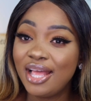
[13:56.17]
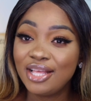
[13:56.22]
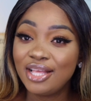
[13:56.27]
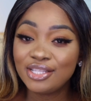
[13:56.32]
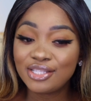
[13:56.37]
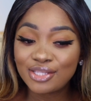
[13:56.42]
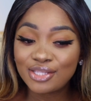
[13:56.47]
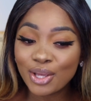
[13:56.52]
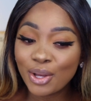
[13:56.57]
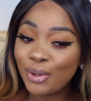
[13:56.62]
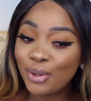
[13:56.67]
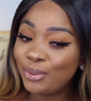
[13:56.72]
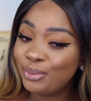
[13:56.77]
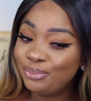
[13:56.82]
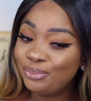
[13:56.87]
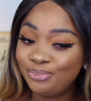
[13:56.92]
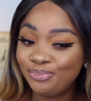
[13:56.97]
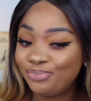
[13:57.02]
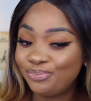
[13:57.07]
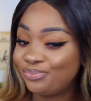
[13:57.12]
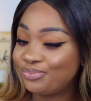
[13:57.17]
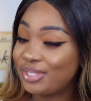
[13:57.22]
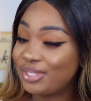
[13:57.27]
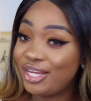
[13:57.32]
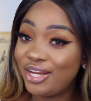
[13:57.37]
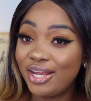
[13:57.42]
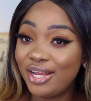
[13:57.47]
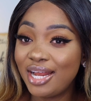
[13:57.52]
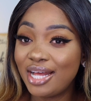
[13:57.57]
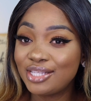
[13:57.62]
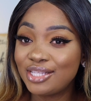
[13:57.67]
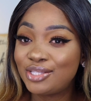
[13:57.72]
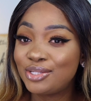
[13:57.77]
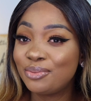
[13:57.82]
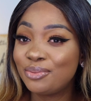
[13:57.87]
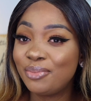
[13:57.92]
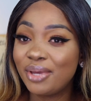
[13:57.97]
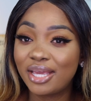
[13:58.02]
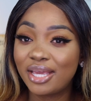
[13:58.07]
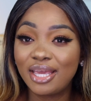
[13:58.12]
So in order
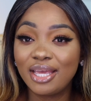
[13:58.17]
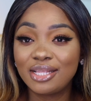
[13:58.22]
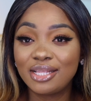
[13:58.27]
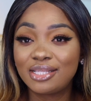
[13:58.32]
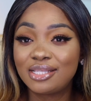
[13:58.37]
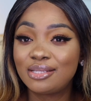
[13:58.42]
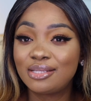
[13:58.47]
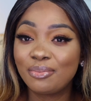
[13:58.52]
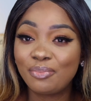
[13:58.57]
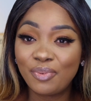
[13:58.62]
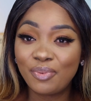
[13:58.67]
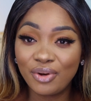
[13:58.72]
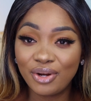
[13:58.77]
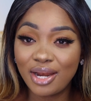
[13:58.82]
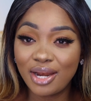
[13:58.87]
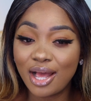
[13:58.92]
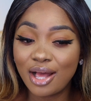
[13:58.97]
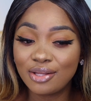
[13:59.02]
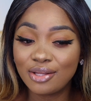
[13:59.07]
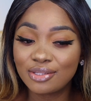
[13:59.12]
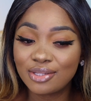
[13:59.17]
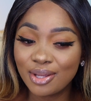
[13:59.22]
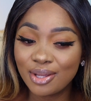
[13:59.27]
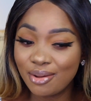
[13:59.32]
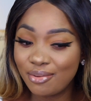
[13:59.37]
to make it pronounced,